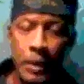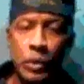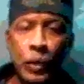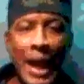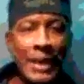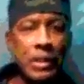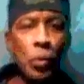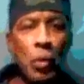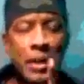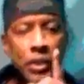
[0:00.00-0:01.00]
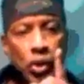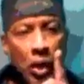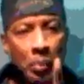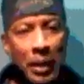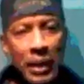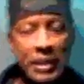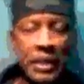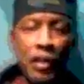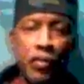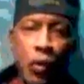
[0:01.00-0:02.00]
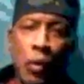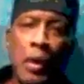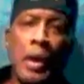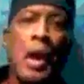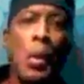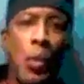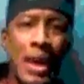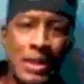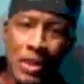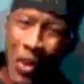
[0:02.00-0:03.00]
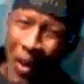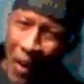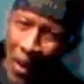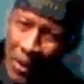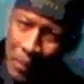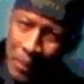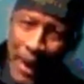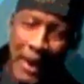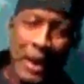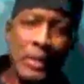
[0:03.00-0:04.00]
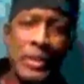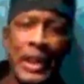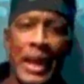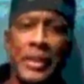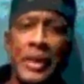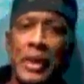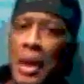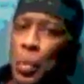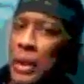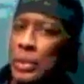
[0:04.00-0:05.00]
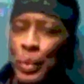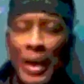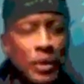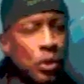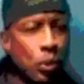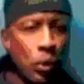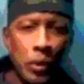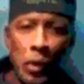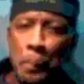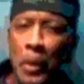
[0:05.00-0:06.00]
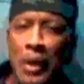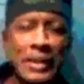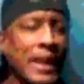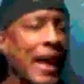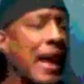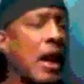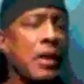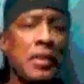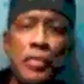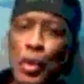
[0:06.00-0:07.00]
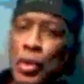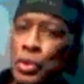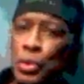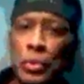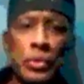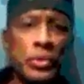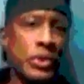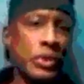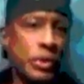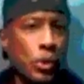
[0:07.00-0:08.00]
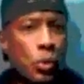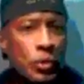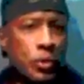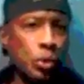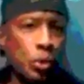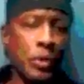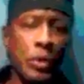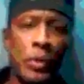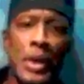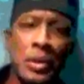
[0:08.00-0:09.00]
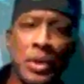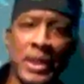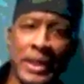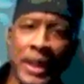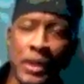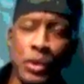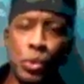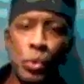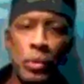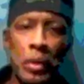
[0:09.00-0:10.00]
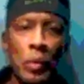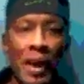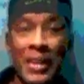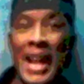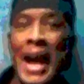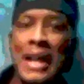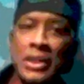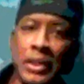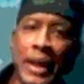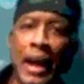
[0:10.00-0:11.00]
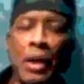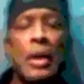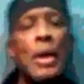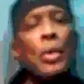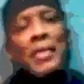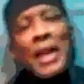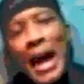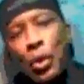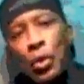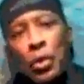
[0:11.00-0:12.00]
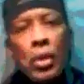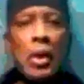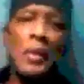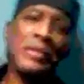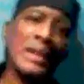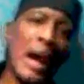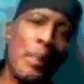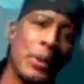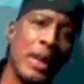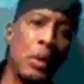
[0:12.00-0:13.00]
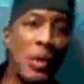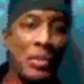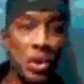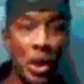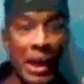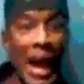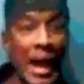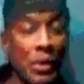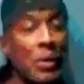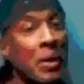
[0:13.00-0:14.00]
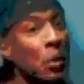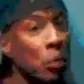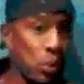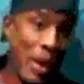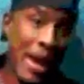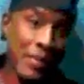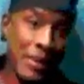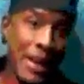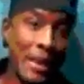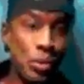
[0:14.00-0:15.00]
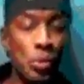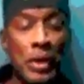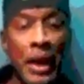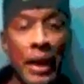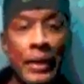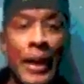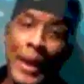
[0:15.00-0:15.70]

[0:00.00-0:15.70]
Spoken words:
So that's the one that you're going to be listening for once all the band comes together. Once we have the solo parts down, the first solo, segundo solo, tercero solo, we have caixa down, we have agogo, we have tamborim, we have shirkayo, which we haven't gotten to yet,